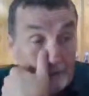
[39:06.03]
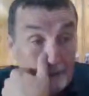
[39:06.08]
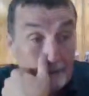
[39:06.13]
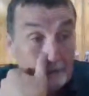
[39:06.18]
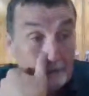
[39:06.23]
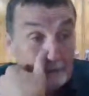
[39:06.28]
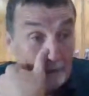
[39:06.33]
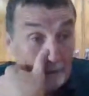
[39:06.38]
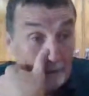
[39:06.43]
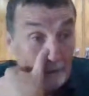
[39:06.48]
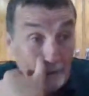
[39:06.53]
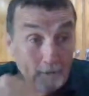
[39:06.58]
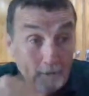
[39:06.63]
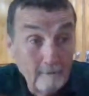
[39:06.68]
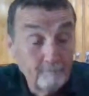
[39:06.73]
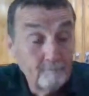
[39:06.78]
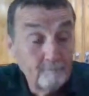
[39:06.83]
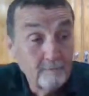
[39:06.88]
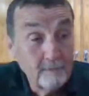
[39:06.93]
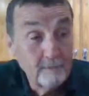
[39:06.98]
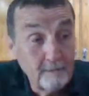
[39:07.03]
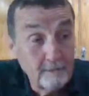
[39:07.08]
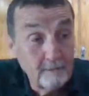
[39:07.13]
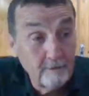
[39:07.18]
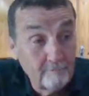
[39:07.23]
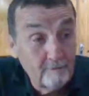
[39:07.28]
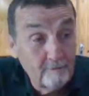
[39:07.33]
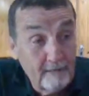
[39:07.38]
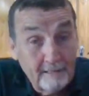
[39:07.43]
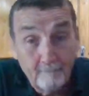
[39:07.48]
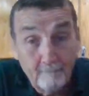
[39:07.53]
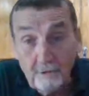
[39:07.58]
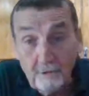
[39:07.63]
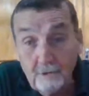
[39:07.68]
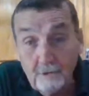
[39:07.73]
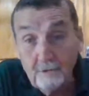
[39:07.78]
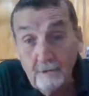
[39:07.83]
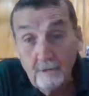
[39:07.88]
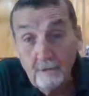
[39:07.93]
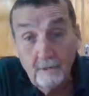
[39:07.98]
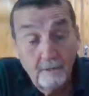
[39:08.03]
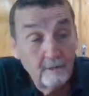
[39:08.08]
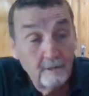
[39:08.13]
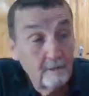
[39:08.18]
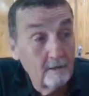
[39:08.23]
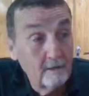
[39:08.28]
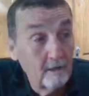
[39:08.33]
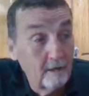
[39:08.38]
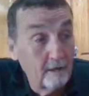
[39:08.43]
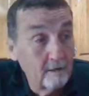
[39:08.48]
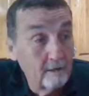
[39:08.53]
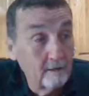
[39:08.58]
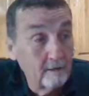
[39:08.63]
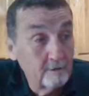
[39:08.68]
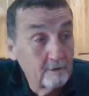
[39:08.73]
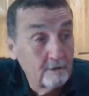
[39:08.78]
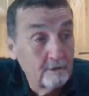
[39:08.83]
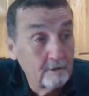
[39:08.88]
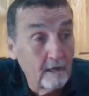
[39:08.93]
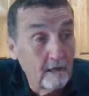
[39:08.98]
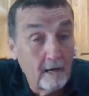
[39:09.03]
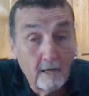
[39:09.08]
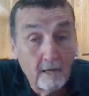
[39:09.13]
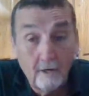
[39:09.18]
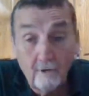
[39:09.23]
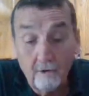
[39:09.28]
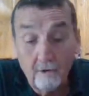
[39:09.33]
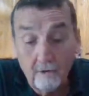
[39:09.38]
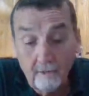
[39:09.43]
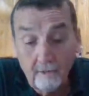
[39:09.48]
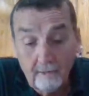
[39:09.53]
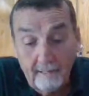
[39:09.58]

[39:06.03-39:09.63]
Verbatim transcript: He's a he's a famous uh, scholar.